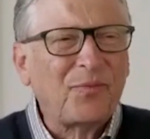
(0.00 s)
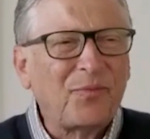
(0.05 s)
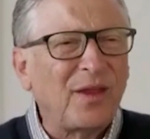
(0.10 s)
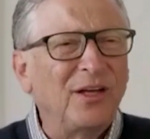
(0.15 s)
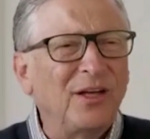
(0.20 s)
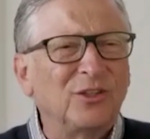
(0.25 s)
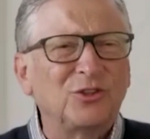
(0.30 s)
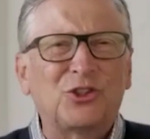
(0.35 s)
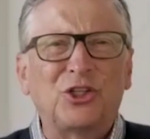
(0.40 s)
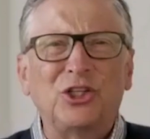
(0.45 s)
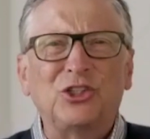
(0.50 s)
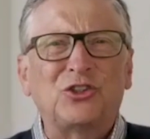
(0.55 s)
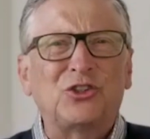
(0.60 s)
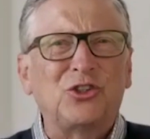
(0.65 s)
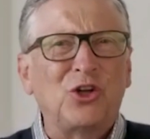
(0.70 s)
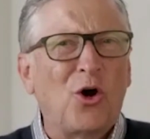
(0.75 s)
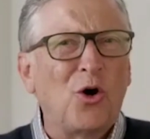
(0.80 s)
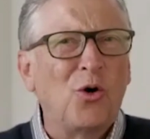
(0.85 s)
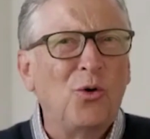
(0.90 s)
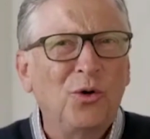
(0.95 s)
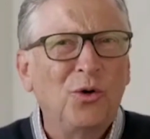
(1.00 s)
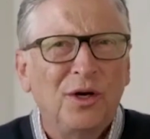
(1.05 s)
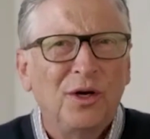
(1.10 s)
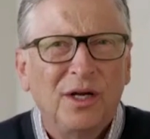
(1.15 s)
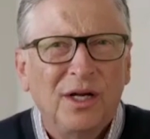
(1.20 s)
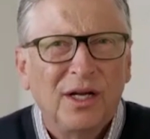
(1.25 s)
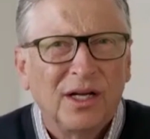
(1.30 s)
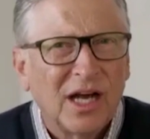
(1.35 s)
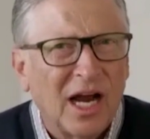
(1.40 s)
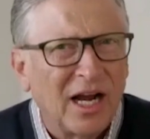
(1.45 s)
There's just no
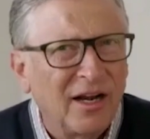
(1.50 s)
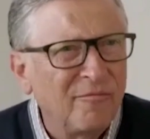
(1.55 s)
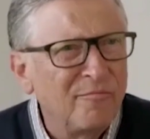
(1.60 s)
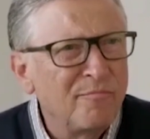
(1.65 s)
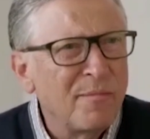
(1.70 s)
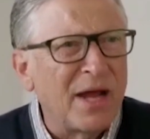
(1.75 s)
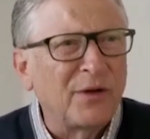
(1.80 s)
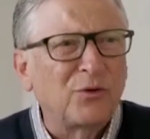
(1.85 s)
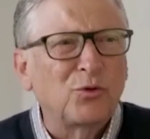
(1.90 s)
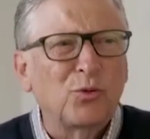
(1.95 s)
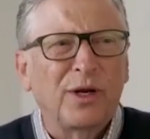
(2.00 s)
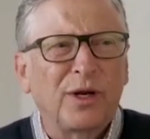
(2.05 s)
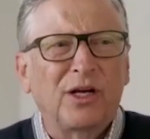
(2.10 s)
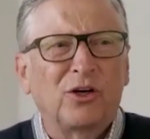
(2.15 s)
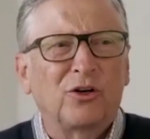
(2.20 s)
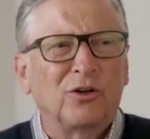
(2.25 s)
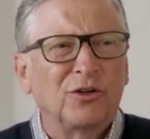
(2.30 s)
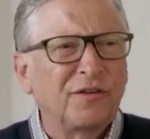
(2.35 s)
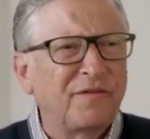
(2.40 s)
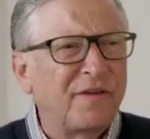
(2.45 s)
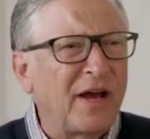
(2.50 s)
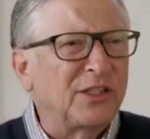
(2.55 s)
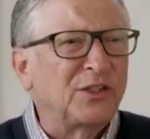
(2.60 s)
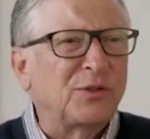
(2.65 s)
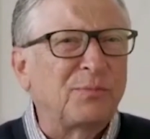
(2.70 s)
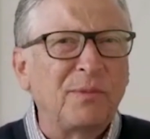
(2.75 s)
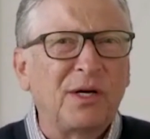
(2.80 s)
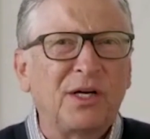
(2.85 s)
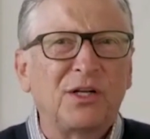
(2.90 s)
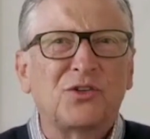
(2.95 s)
kind of metric or
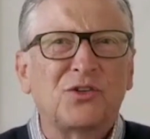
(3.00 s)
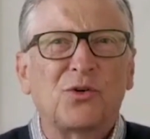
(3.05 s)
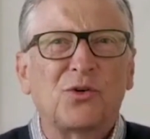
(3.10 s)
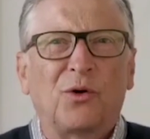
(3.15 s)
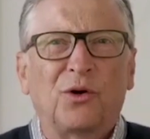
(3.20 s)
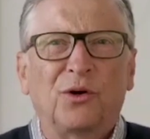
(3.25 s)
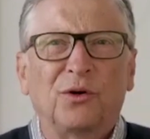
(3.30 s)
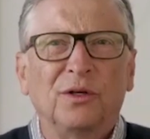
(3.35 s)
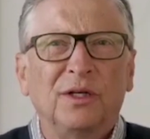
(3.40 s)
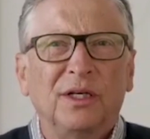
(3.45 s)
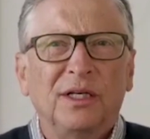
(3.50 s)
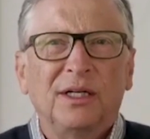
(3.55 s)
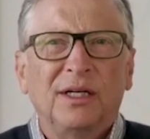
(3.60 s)
divestment or,